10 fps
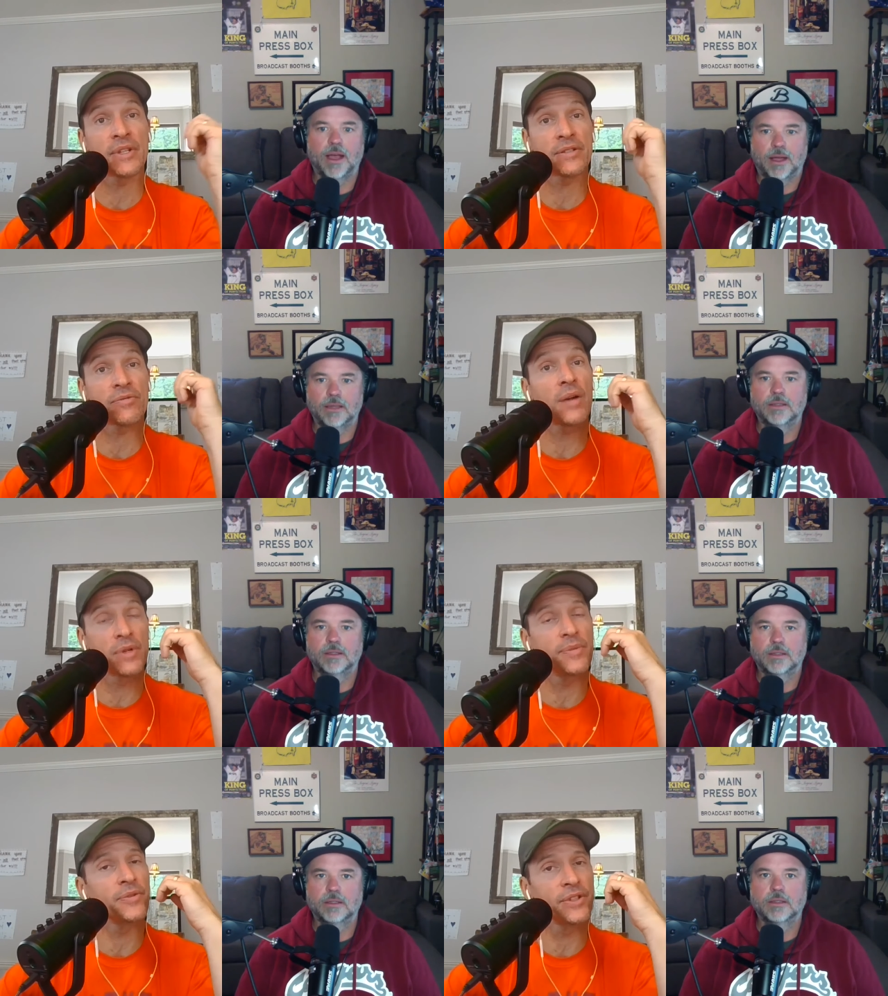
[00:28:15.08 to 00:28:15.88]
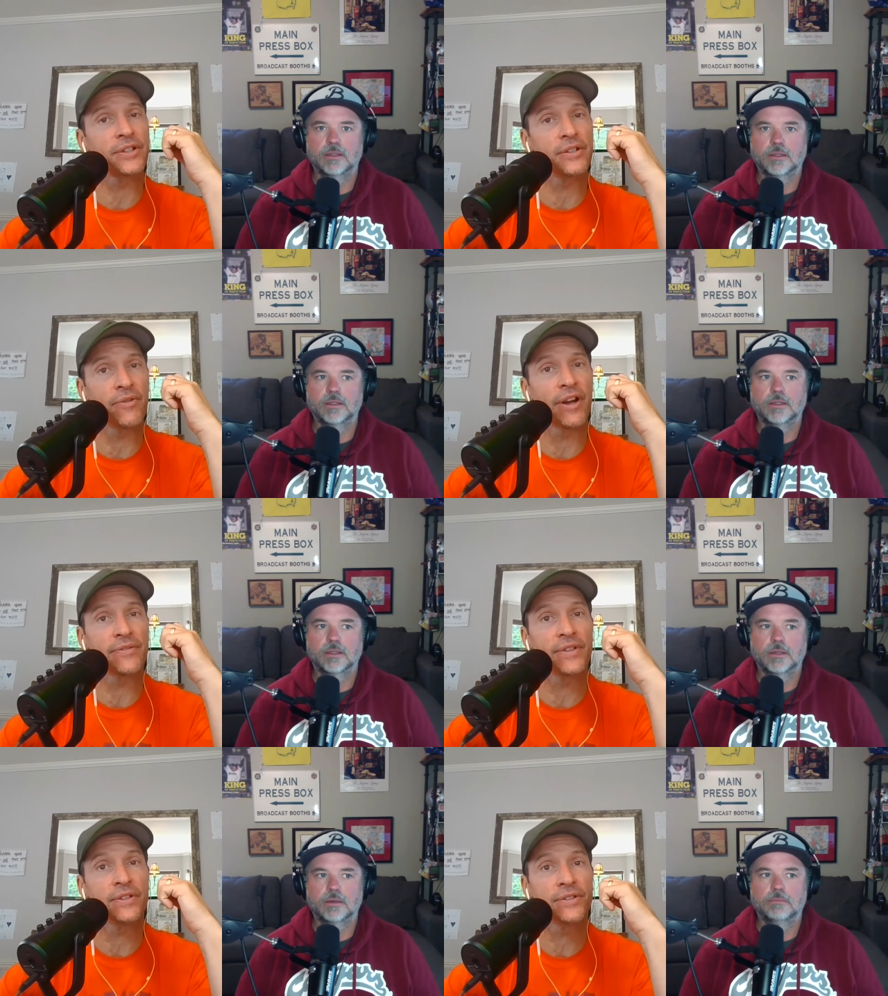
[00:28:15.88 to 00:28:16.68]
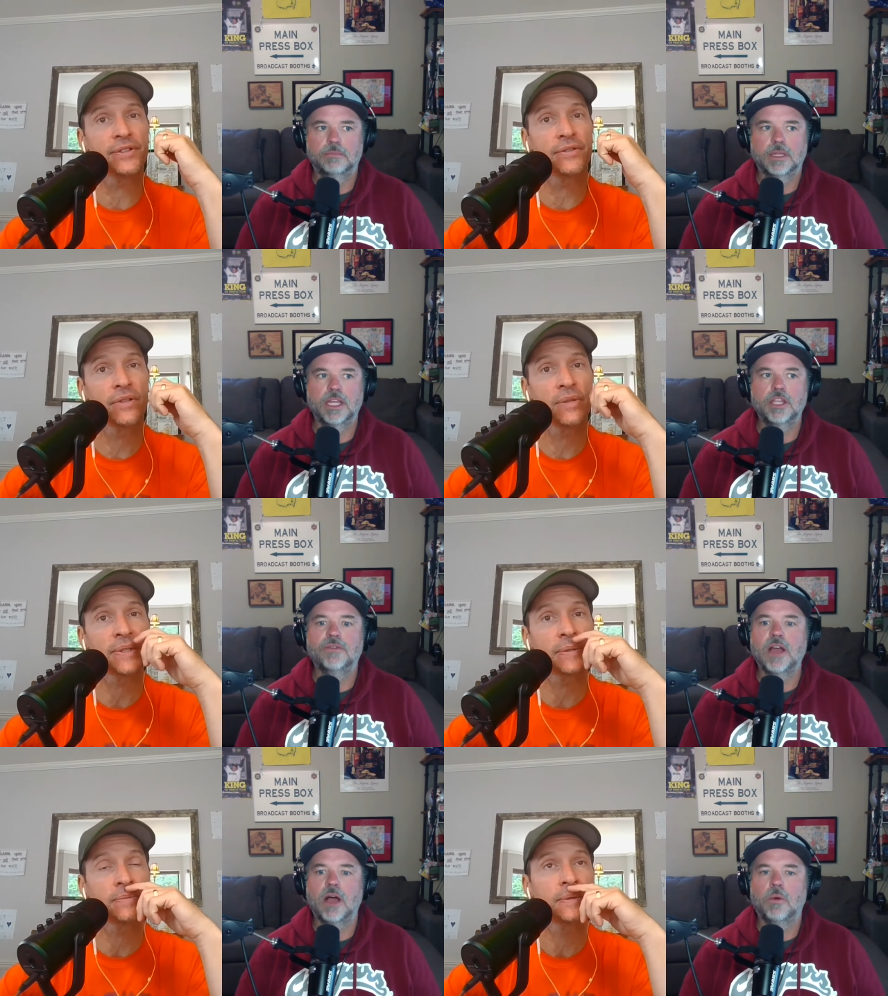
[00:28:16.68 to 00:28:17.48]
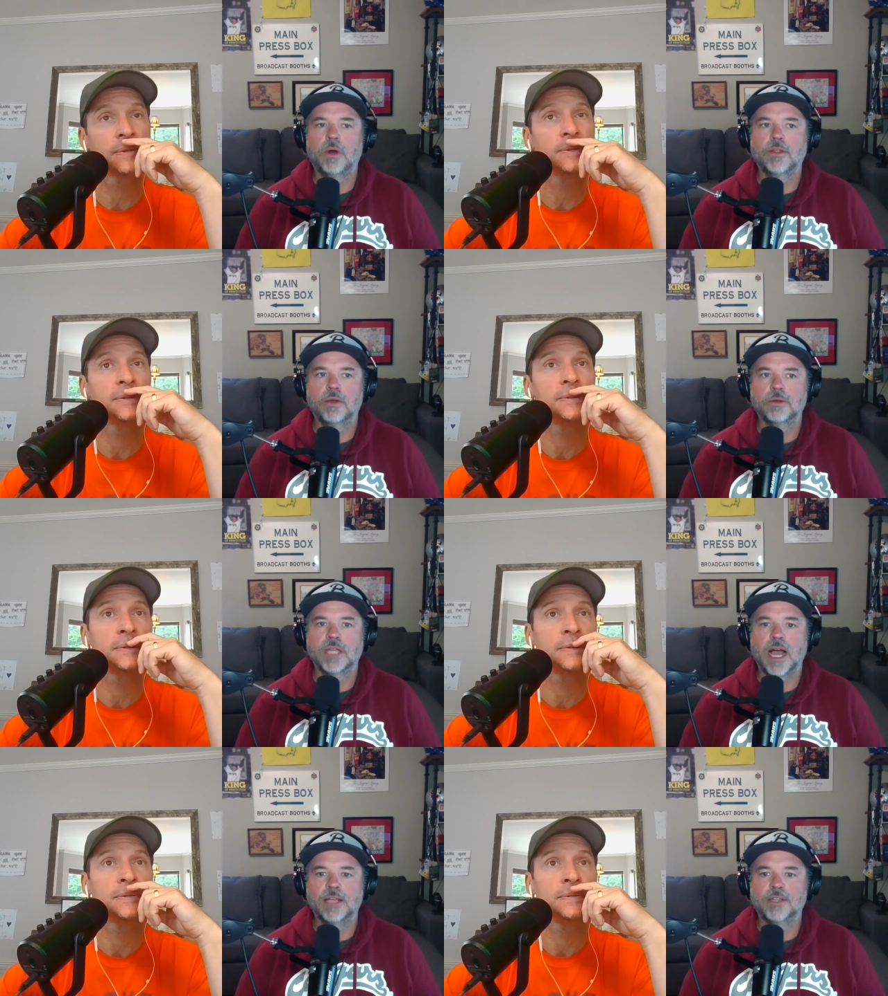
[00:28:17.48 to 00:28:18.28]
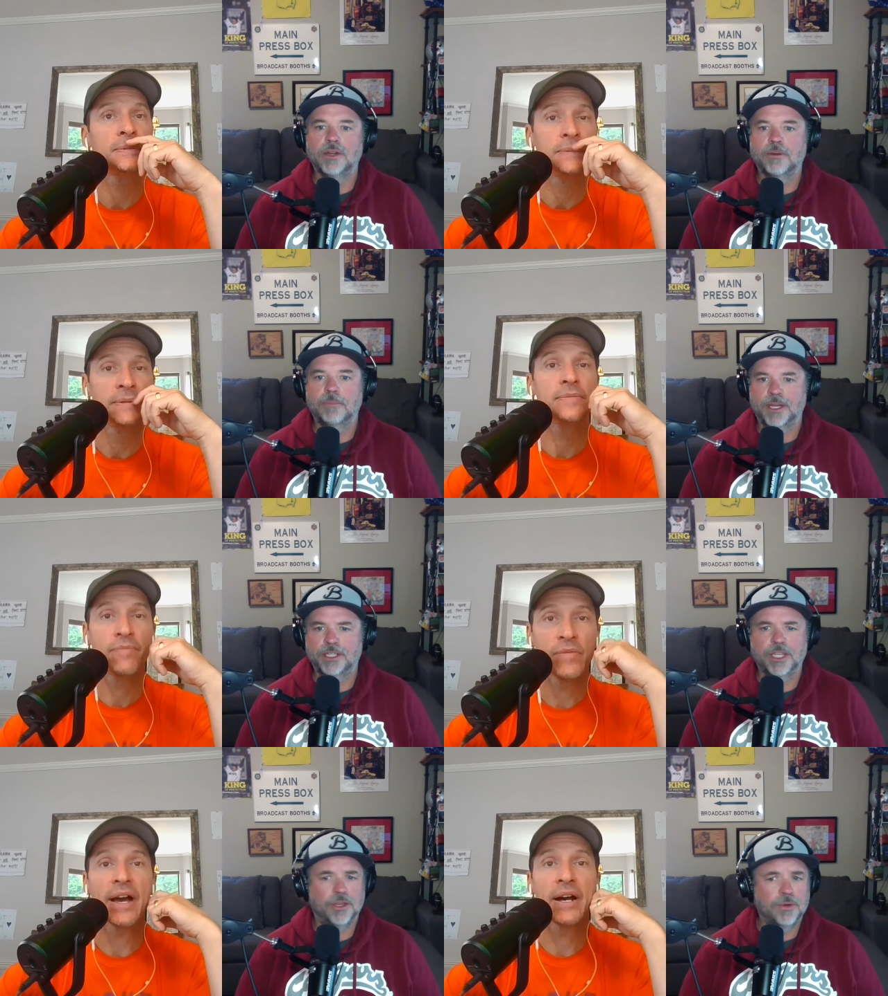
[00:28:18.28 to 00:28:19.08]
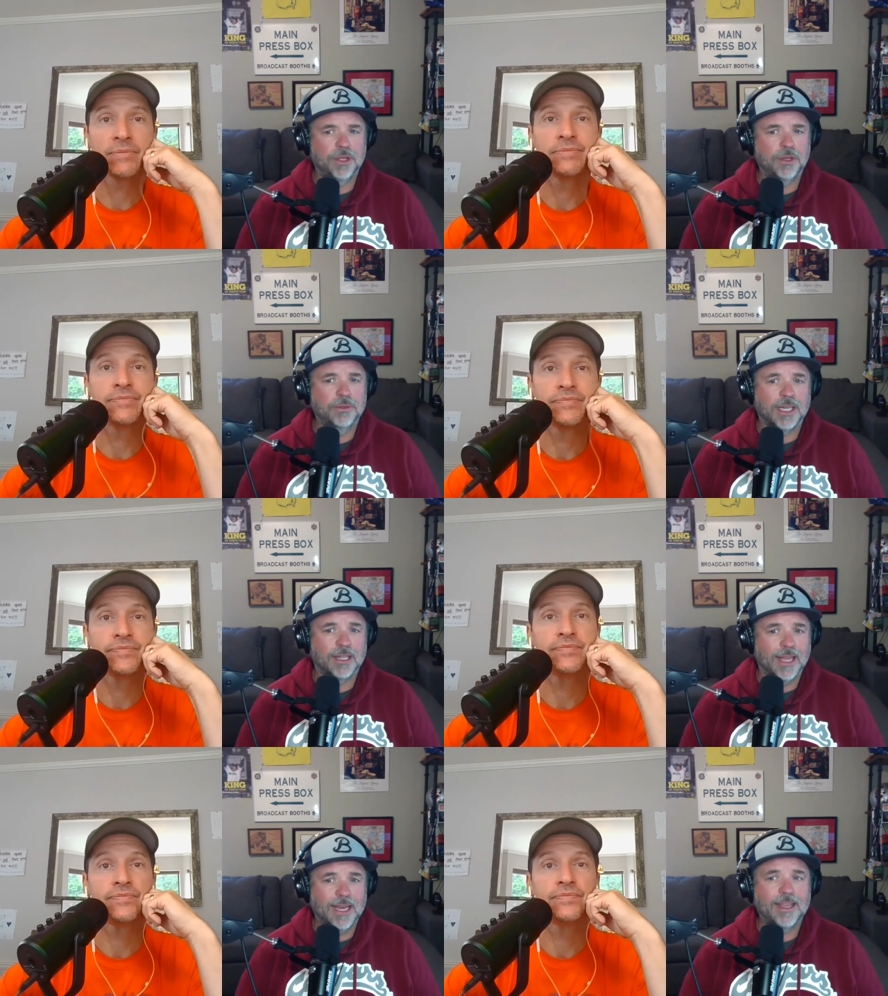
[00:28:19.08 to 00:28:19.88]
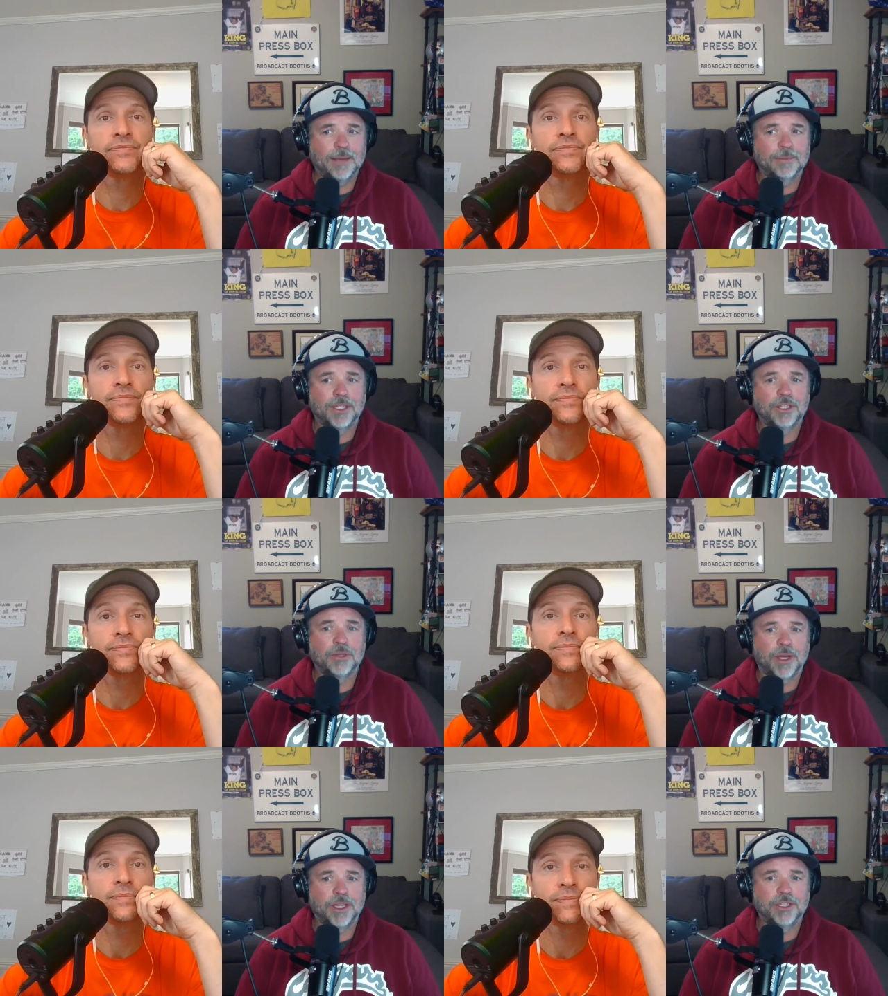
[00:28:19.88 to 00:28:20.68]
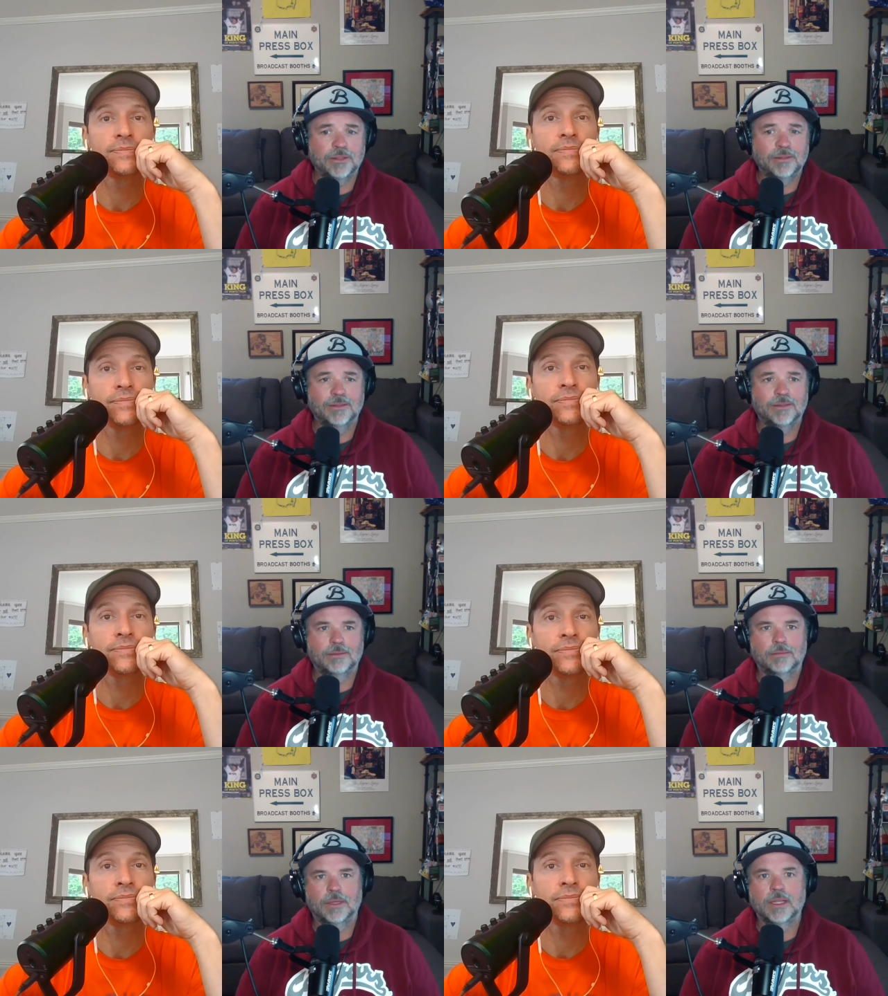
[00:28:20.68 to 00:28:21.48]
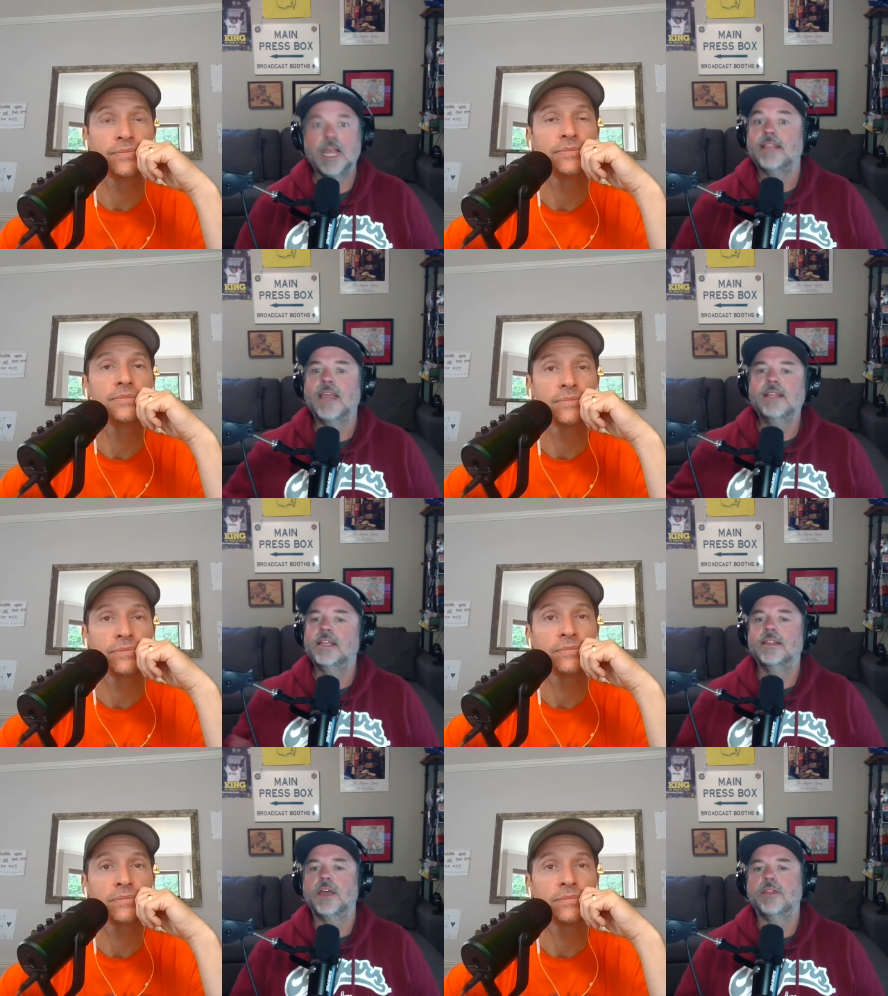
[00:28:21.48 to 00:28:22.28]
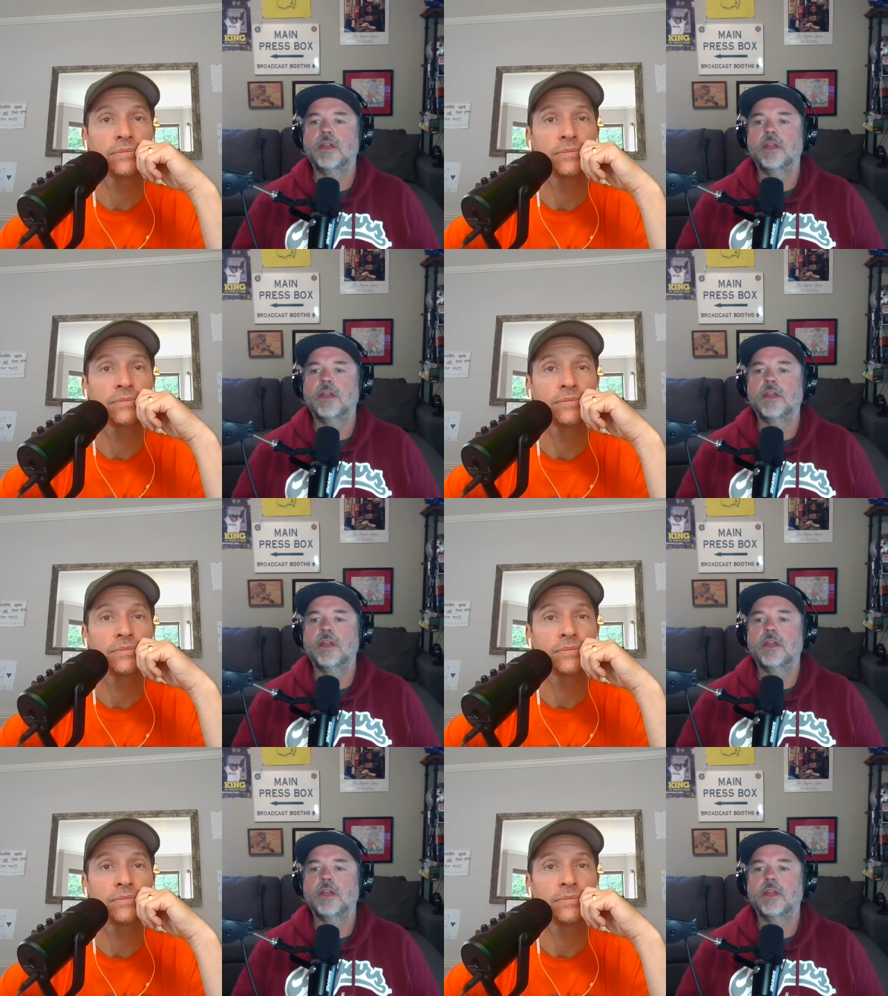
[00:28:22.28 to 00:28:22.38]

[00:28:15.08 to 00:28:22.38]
Speaker 1: because Robert would be really good in right field. Too. But then you've got one of those guys on your bench that you yeah. can use in a late game situation, like they did the other.